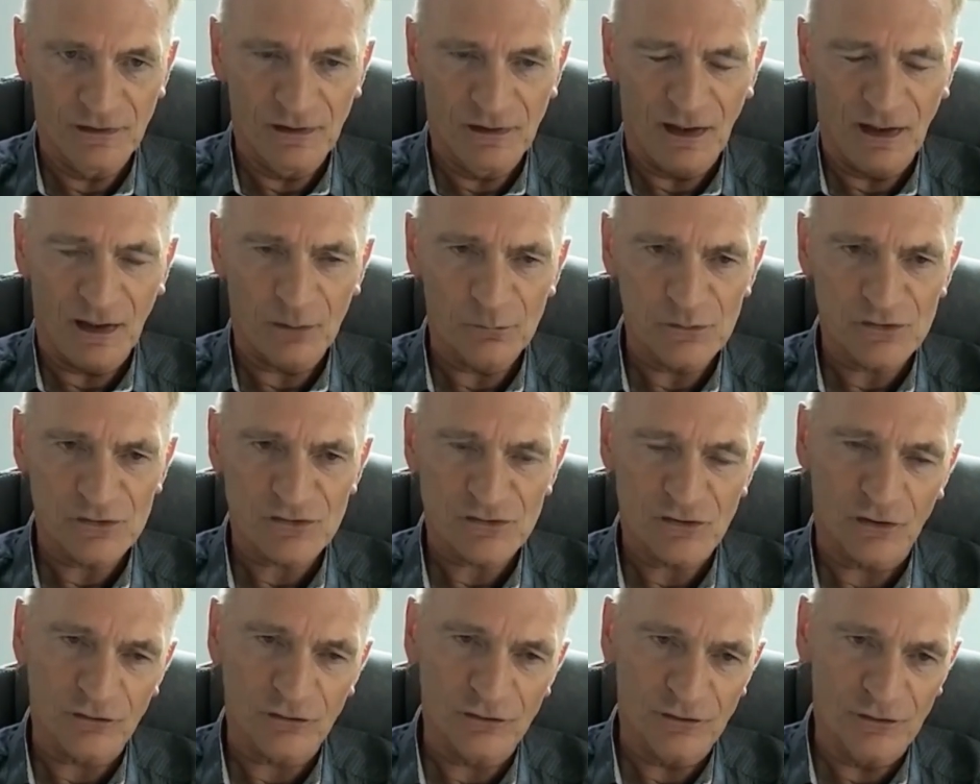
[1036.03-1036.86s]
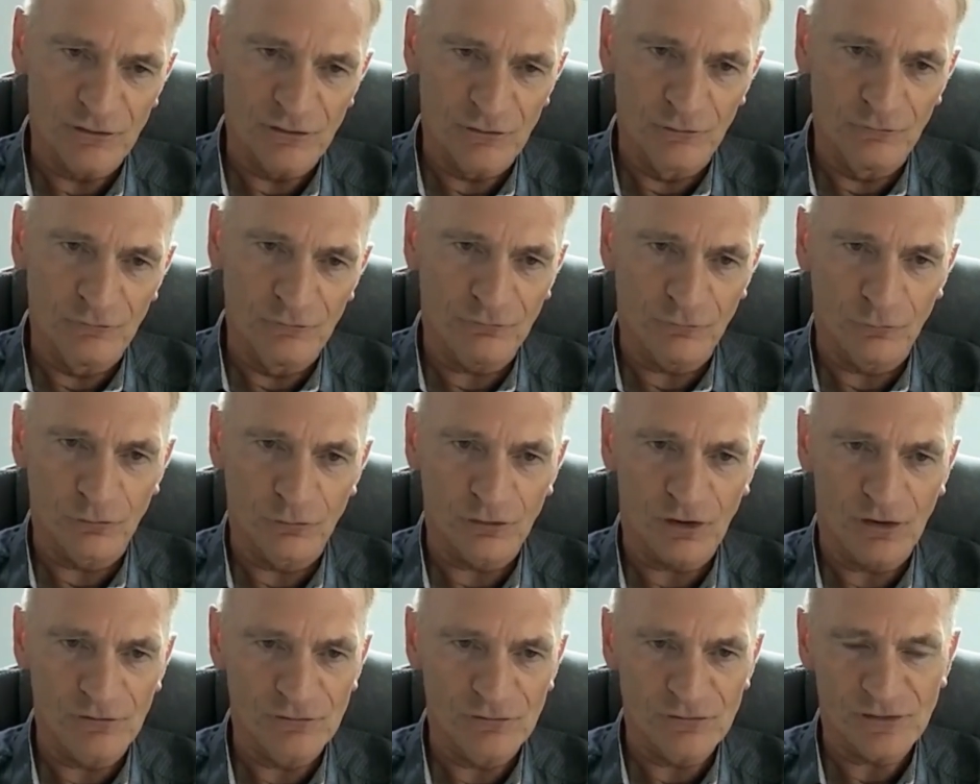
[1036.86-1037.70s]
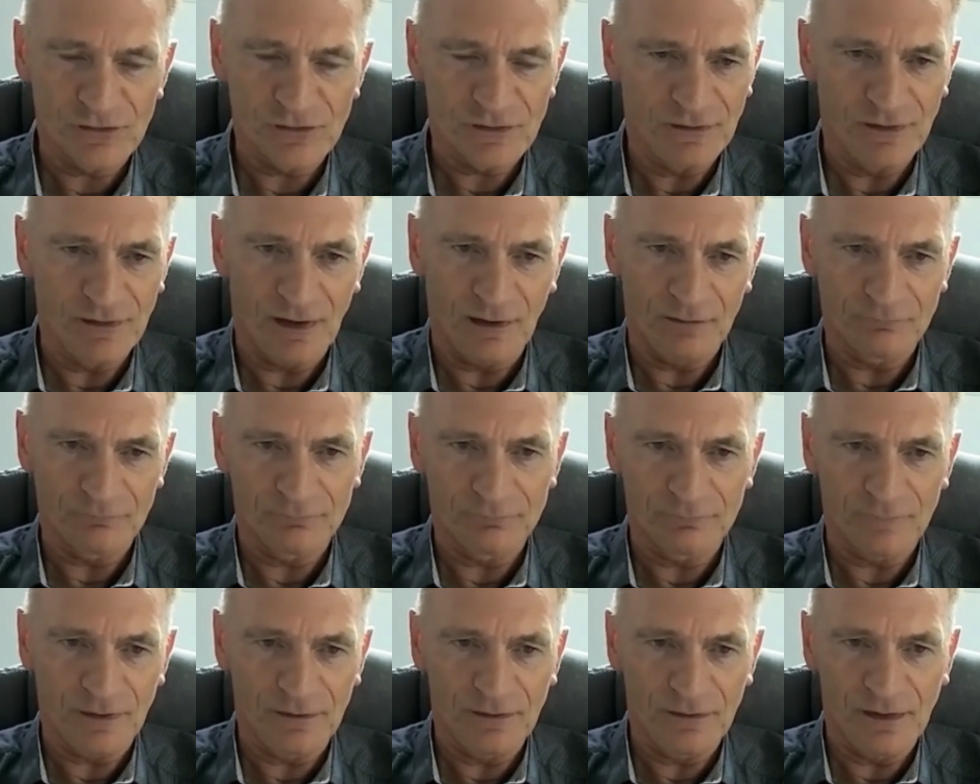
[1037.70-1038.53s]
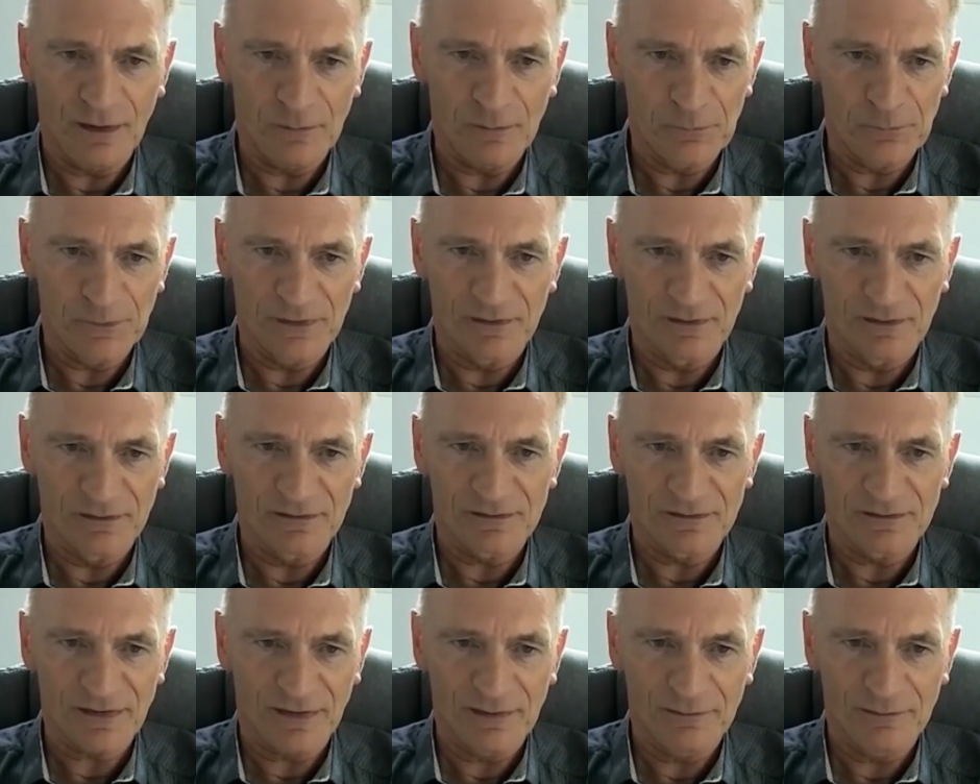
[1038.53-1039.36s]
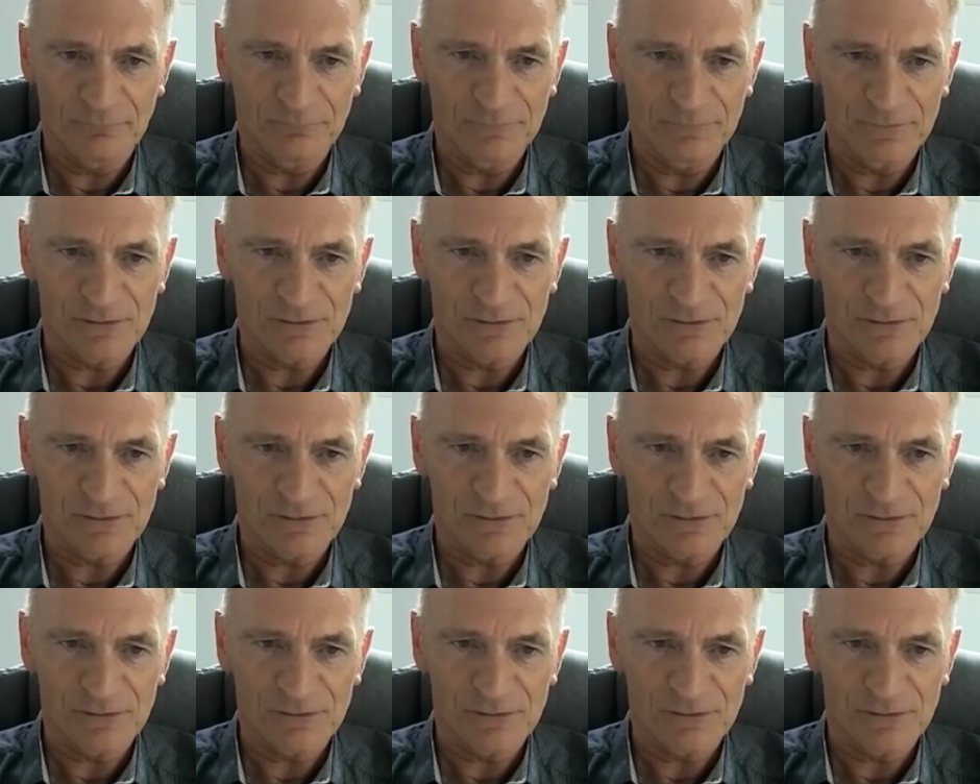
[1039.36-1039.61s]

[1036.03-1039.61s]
I was struggling to do 400 in that period of time.